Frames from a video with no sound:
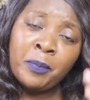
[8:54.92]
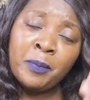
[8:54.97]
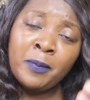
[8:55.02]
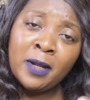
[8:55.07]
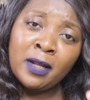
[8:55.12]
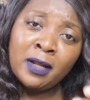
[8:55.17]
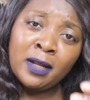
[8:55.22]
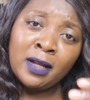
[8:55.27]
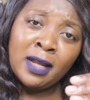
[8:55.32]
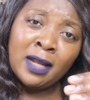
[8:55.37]

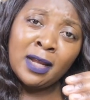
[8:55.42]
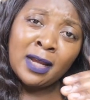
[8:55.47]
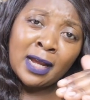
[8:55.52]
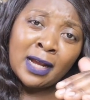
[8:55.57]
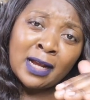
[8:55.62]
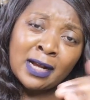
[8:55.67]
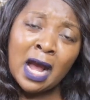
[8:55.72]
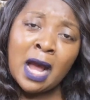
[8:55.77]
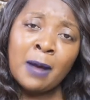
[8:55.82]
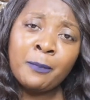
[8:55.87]
a
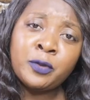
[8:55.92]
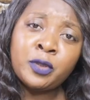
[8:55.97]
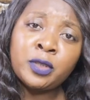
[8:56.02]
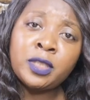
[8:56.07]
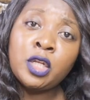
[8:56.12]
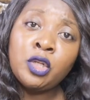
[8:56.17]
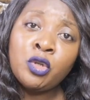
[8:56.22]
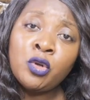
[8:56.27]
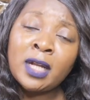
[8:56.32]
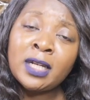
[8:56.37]
cap to
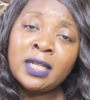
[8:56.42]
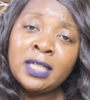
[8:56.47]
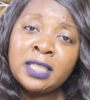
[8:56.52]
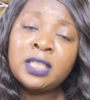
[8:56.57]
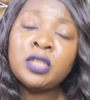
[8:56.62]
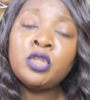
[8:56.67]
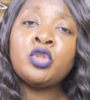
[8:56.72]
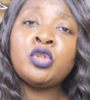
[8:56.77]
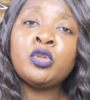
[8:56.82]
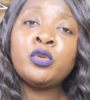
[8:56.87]
say, at
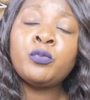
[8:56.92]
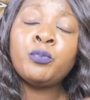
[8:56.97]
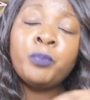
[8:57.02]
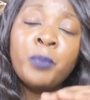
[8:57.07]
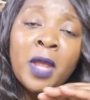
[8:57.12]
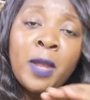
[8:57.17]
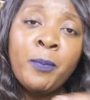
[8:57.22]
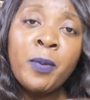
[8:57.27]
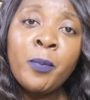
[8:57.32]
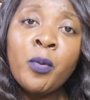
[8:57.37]
least you should
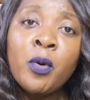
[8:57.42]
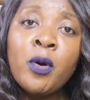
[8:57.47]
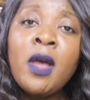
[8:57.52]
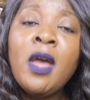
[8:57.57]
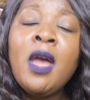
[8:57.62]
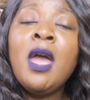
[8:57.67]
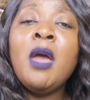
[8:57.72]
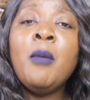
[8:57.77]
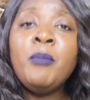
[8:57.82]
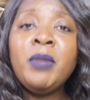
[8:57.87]
pay people
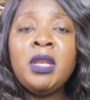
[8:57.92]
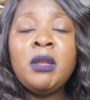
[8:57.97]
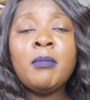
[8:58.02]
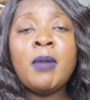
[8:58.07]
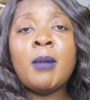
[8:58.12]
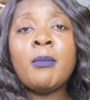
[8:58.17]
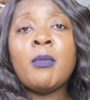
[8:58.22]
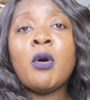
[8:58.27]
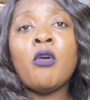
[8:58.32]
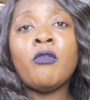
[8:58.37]
a
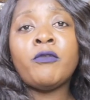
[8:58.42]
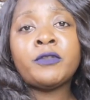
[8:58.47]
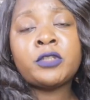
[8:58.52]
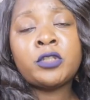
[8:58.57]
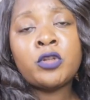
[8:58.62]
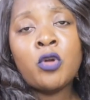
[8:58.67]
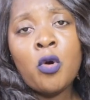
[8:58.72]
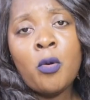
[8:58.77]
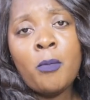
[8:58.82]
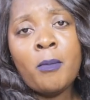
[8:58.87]
minimum of
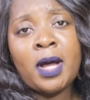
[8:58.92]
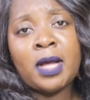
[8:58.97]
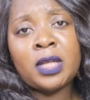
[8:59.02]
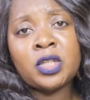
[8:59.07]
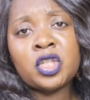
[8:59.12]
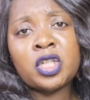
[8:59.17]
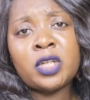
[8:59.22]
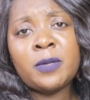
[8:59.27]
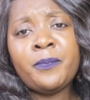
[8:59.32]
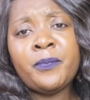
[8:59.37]
so
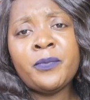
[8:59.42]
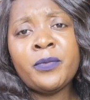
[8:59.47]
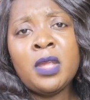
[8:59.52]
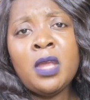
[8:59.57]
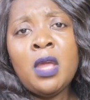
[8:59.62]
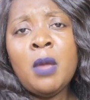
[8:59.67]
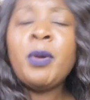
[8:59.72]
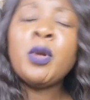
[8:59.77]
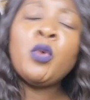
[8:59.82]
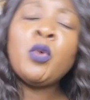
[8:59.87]
much.
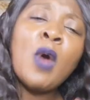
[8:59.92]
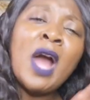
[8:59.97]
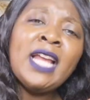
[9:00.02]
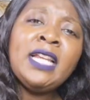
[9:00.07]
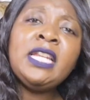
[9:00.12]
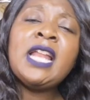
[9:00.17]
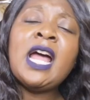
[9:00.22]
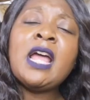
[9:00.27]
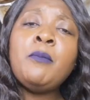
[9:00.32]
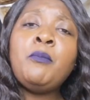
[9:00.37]
But why
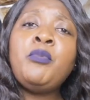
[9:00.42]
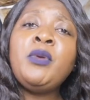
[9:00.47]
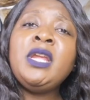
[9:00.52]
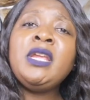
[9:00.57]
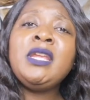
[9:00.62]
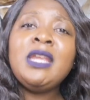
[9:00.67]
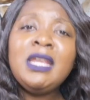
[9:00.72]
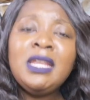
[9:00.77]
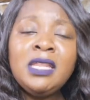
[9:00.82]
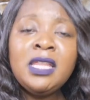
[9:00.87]
did I
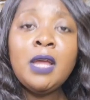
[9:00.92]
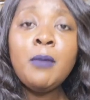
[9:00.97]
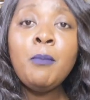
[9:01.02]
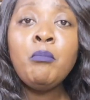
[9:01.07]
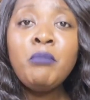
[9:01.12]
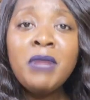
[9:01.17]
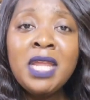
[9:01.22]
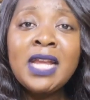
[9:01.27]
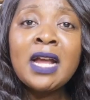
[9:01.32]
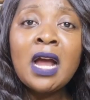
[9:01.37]
bring in the
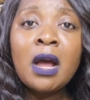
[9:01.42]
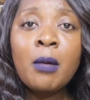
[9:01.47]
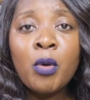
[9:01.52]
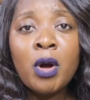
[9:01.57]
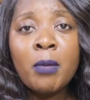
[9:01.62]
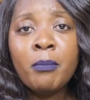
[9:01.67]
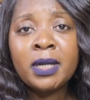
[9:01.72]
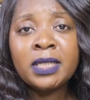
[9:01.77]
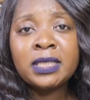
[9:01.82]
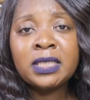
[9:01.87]
Mika
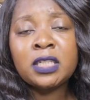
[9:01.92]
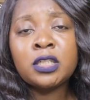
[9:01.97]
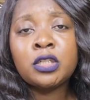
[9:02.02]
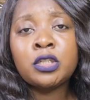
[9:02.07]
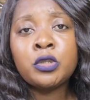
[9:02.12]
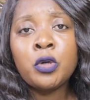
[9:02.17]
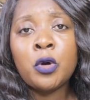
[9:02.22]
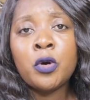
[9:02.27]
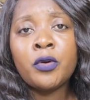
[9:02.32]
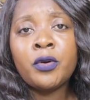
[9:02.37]
Mwambazi
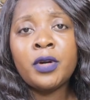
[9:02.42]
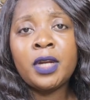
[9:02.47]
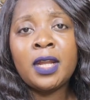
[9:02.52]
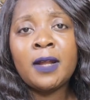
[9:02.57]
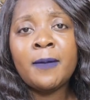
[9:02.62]
story?